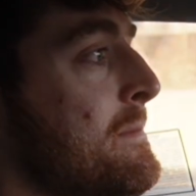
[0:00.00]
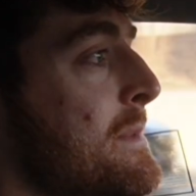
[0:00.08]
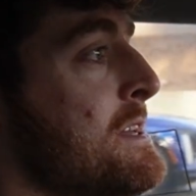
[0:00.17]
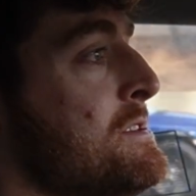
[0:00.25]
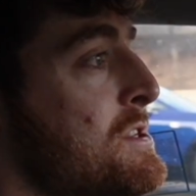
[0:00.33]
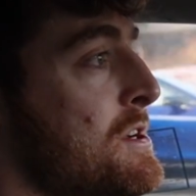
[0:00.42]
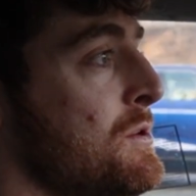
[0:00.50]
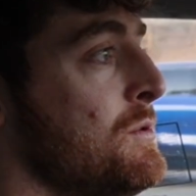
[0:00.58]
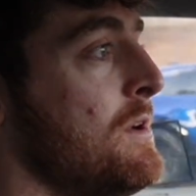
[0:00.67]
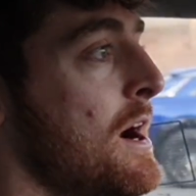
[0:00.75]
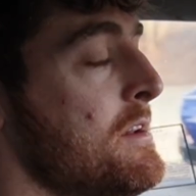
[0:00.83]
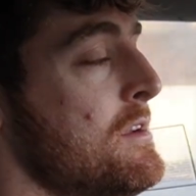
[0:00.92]
And
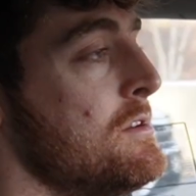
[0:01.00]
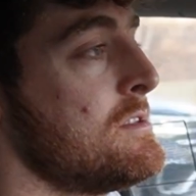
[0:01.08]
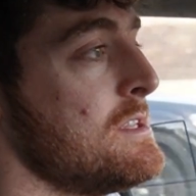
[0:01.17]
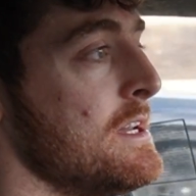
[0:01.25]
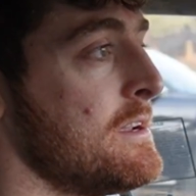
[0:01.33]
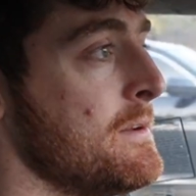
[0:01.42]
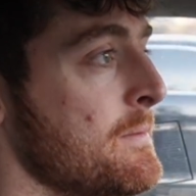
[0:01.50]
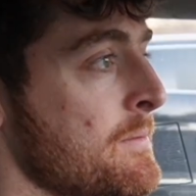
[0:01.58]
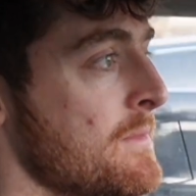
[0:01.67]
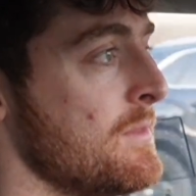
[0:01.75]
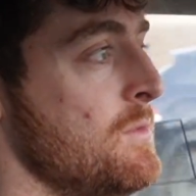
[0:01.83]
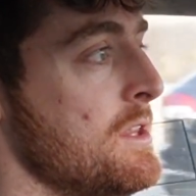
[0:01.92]
so I noticed like
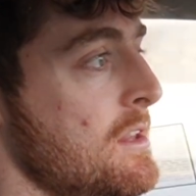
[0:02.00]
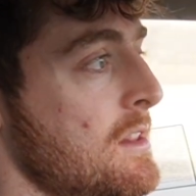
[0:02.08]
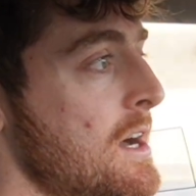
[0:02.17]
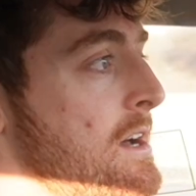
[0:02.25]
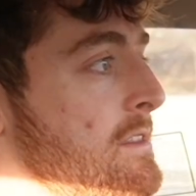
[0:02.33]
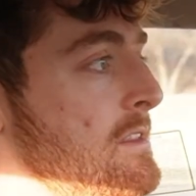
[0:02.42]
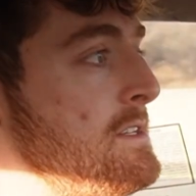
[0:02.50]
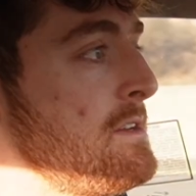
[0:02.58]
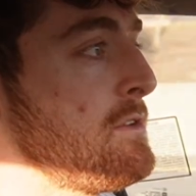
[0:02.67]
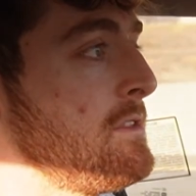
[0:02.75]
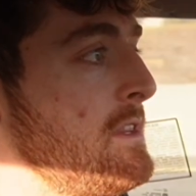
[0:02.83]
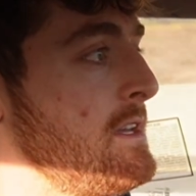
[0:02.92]
with a lot of the
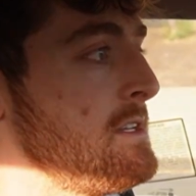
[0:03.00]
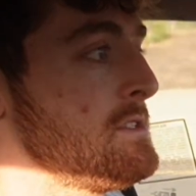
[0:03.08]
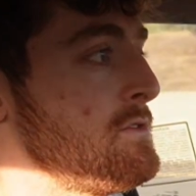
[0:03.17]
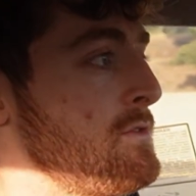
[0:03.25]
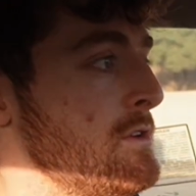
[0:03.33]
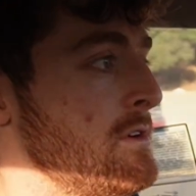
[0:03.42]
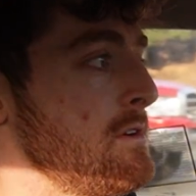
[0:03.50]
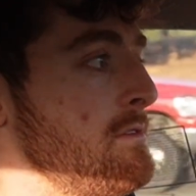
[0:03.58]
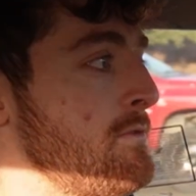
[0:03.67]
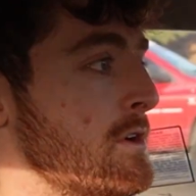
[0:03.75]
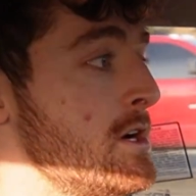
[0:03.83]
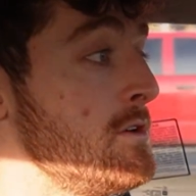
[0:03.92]
different things
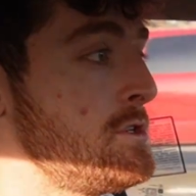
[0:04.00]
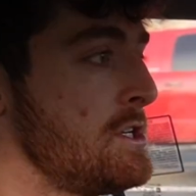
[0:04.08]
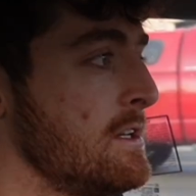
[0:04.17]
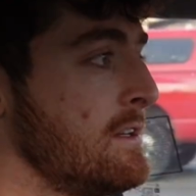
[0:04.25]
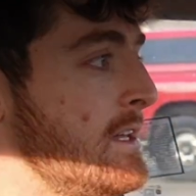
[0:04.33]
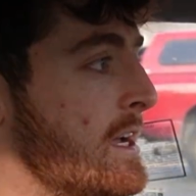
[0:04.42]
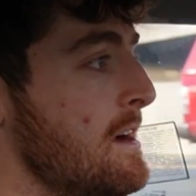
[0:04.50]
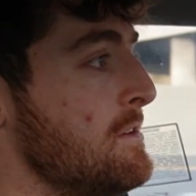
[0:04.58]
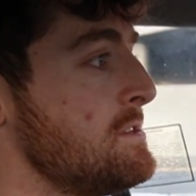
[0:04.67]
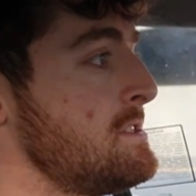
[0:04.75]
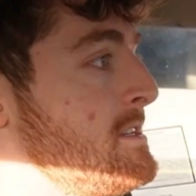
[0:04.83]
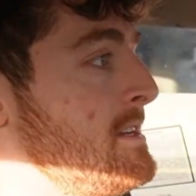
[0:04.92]
for coaching, like I
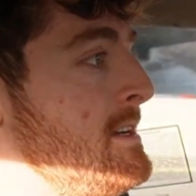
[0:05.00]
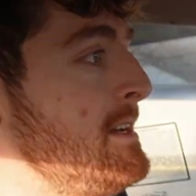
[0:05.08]
was,